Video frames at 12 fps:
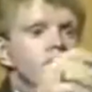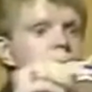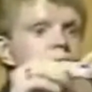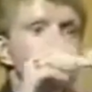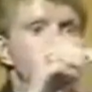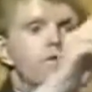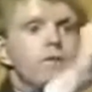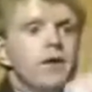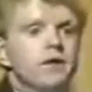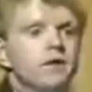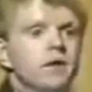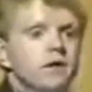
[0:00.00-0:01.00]
I'd make it change
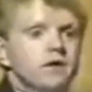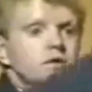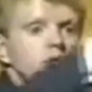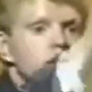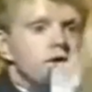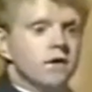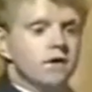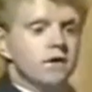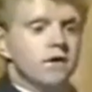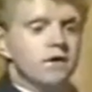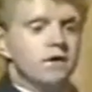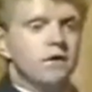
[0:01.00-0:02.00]
into a five pound note.